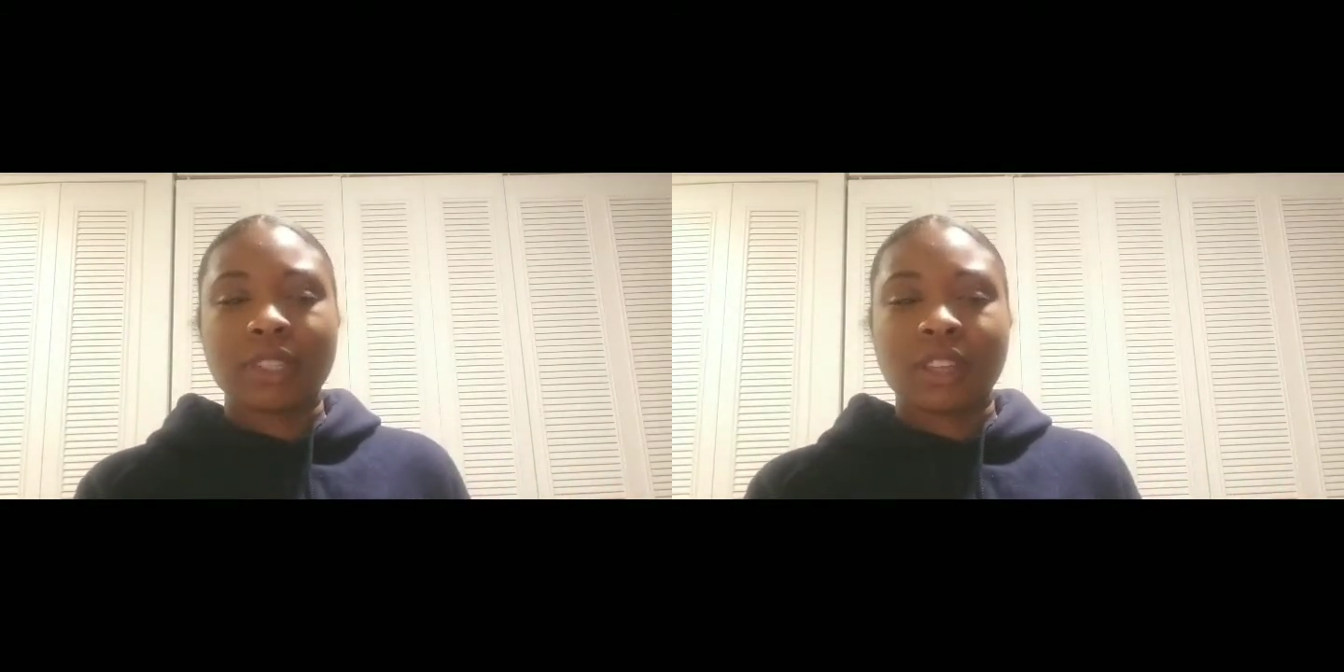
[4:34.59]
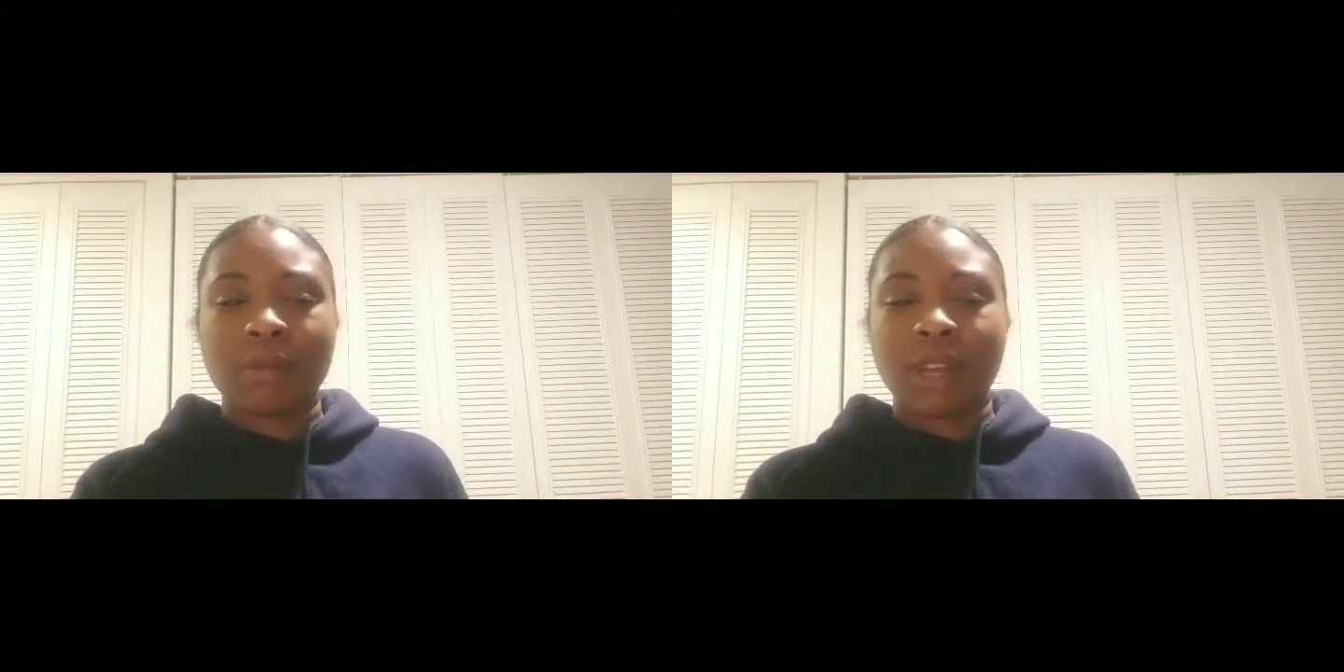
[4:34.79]

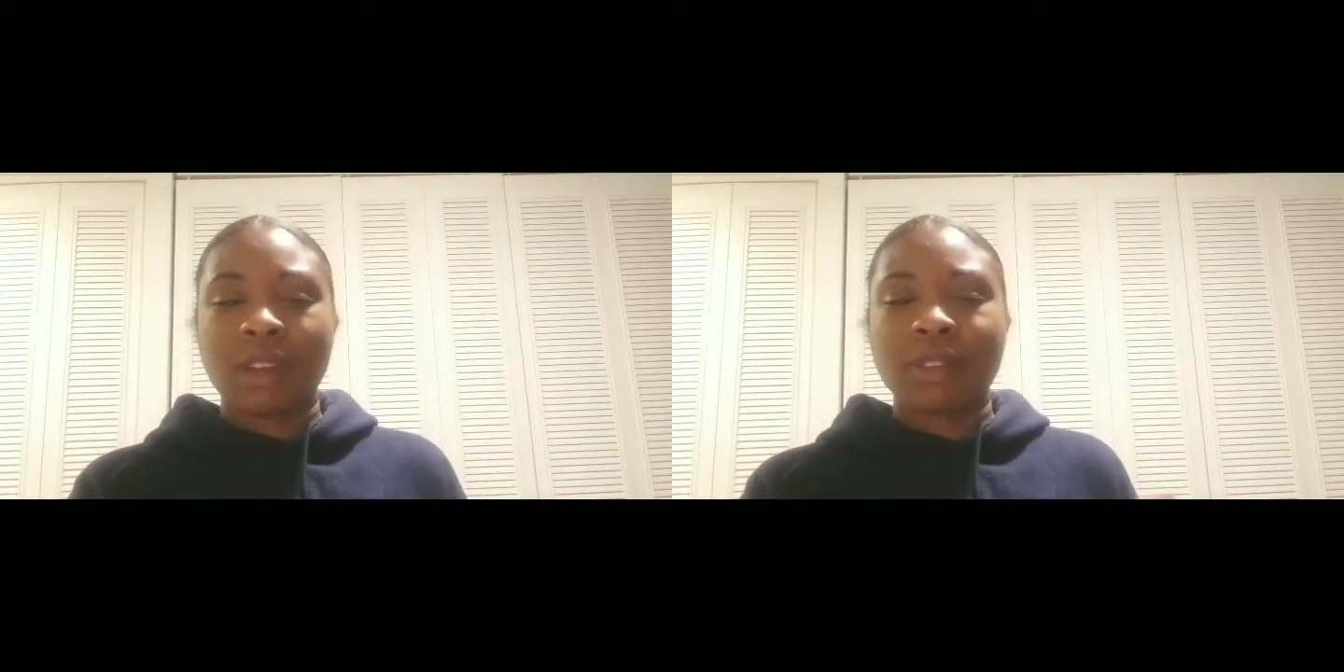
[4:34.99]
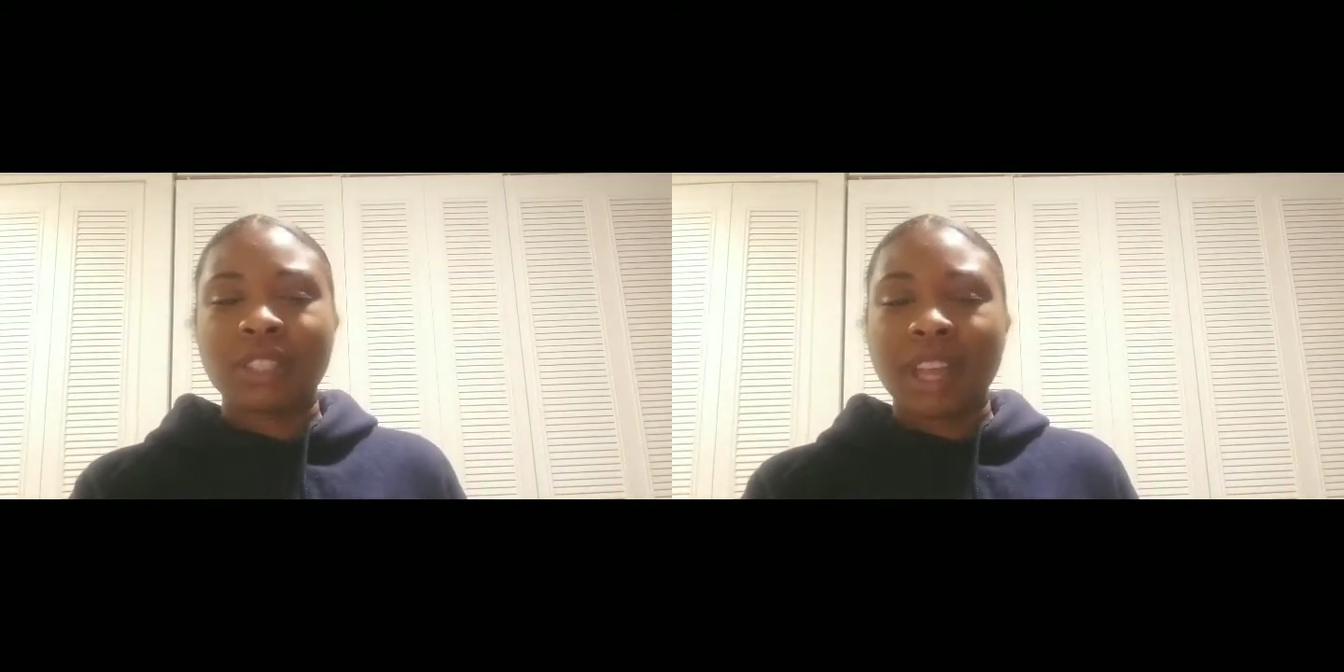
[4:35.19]
So
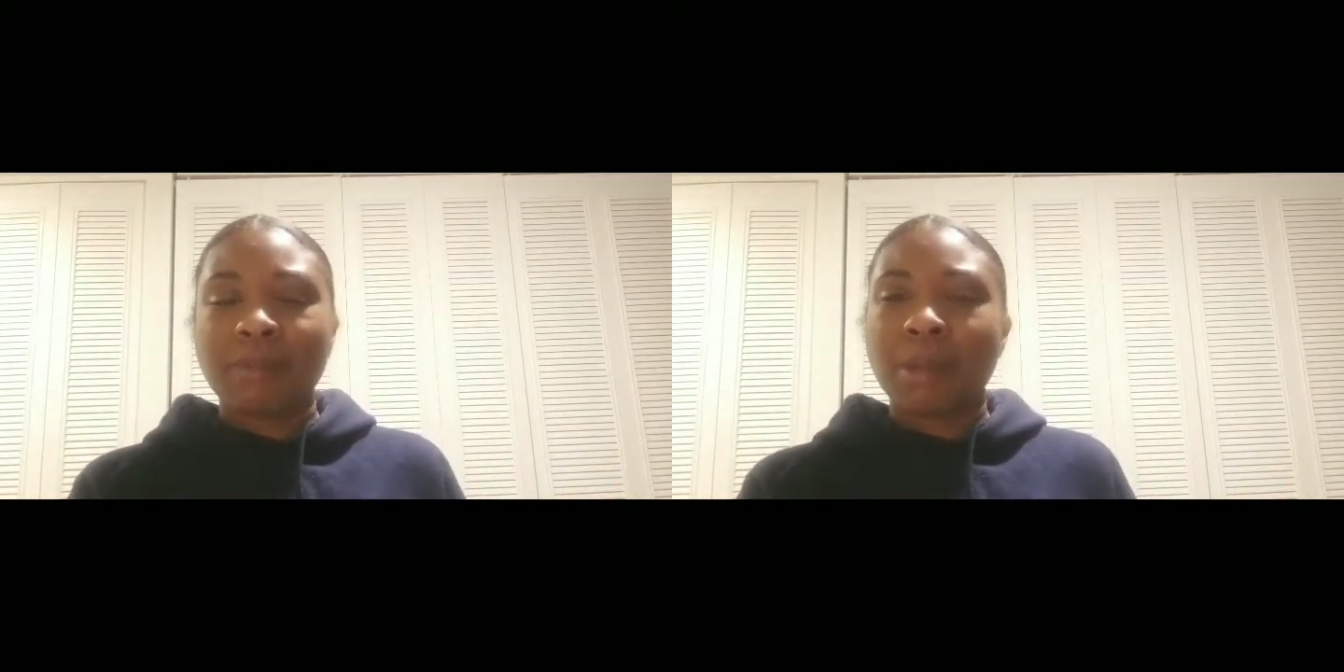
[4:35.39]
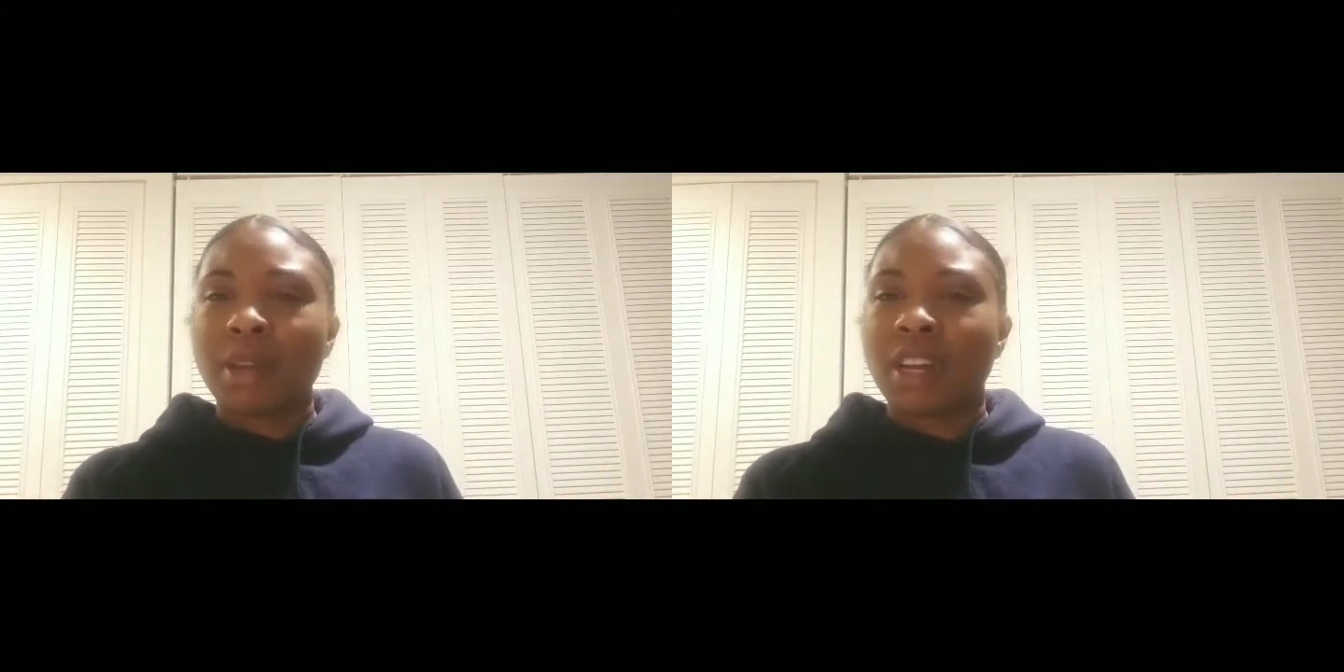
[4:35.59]
it was like maybe a